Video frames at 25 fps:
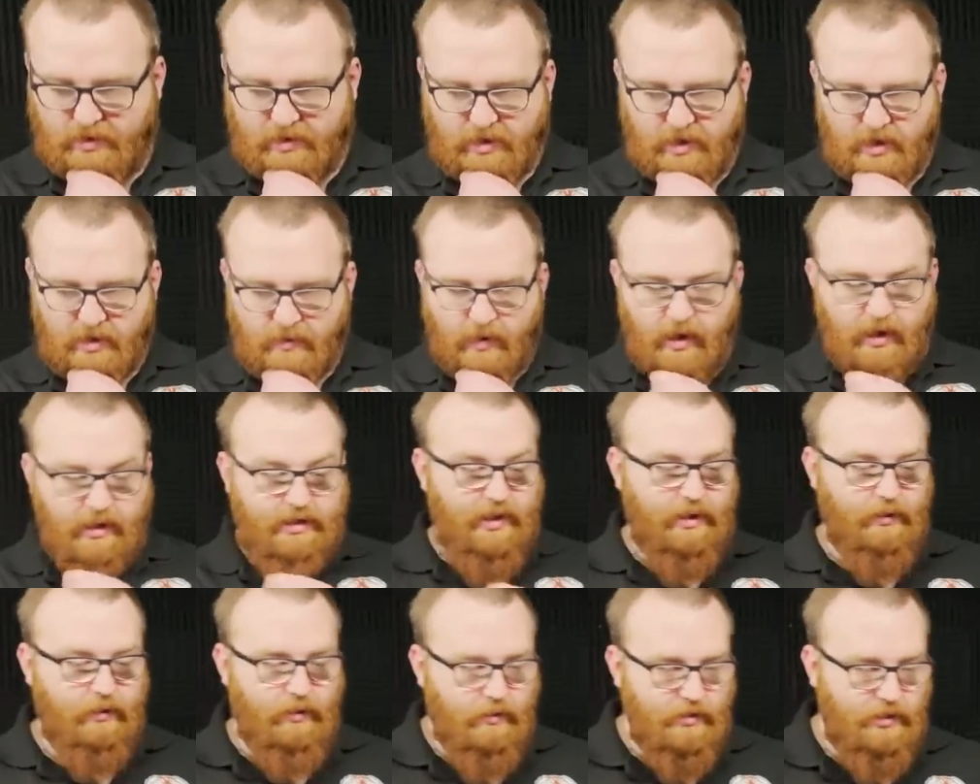So I'll
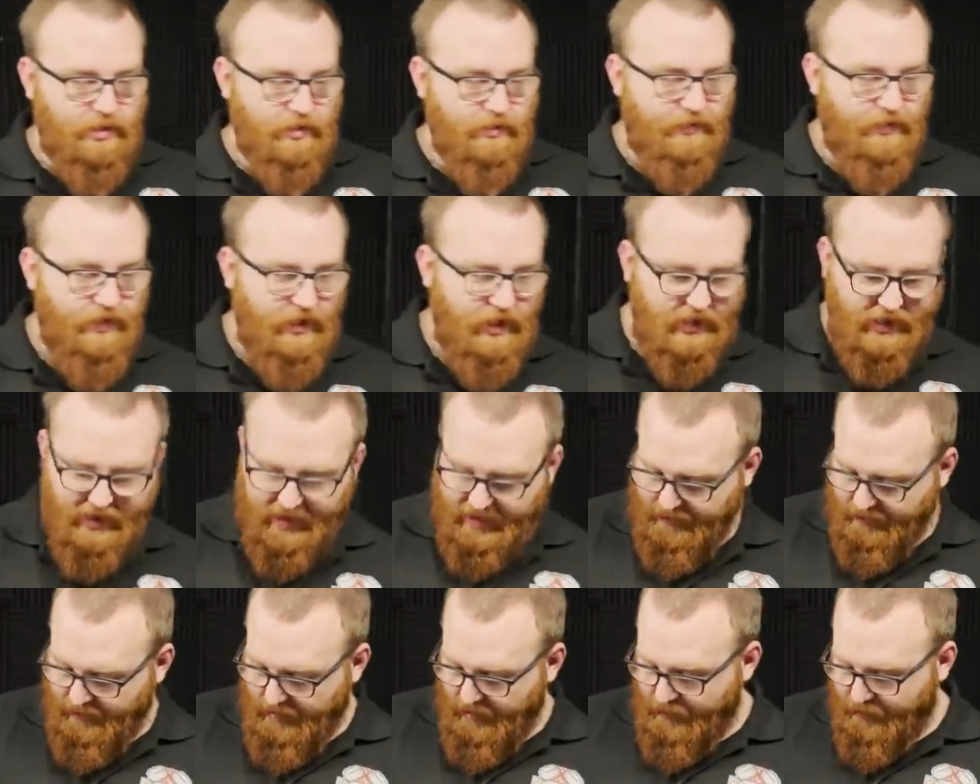tell you what we'll do first
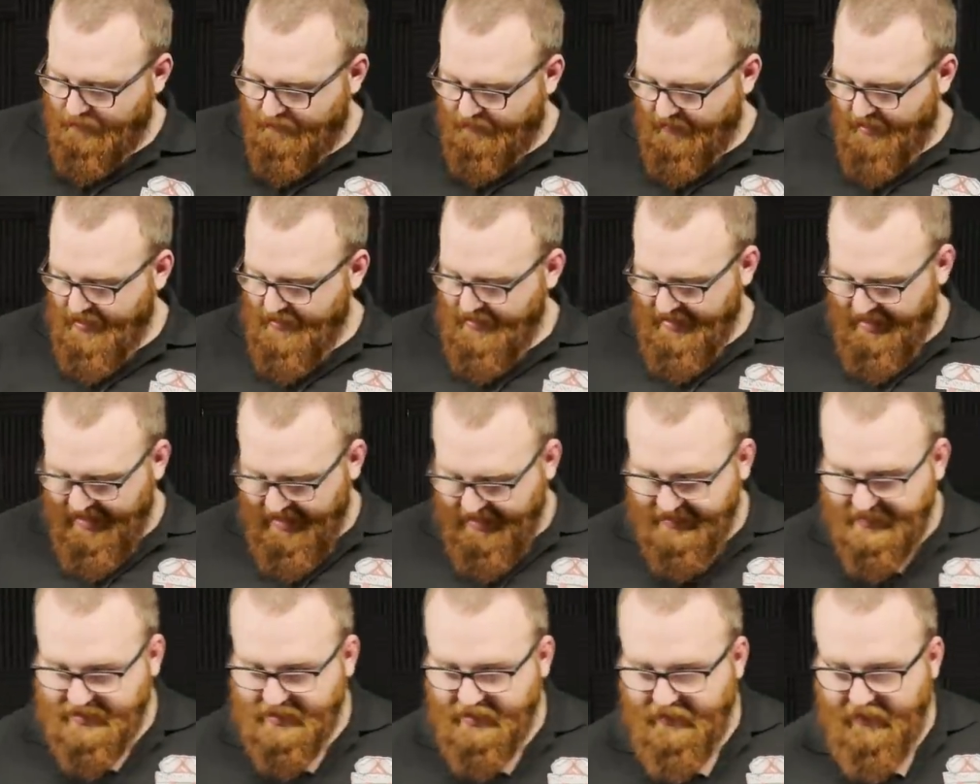though. We'll fire the
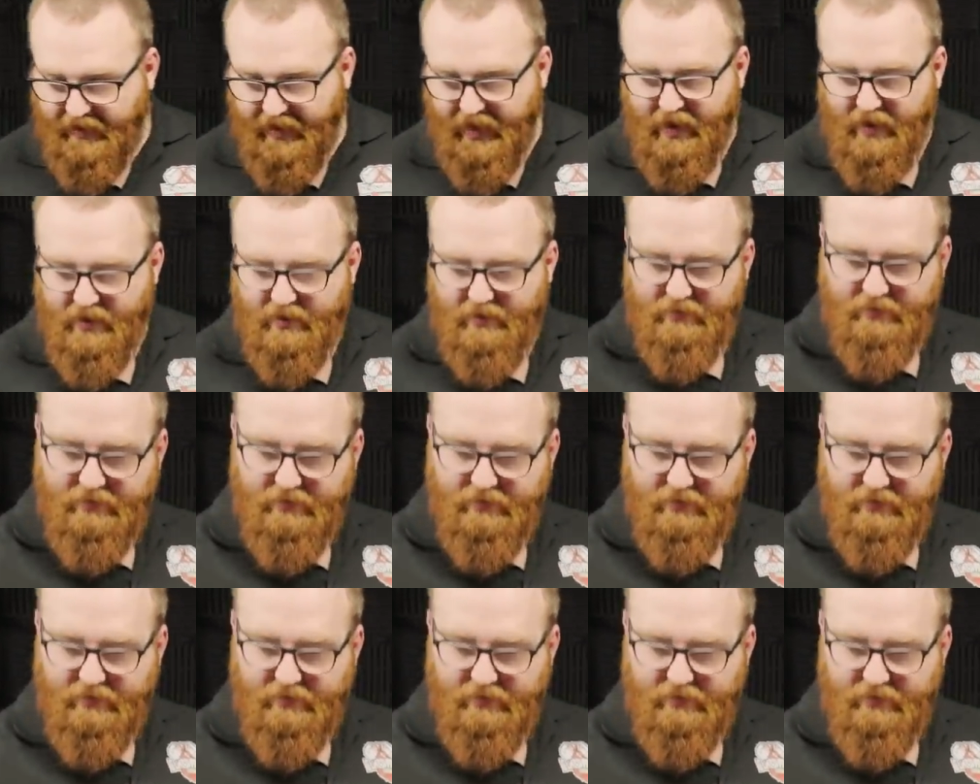lance up here.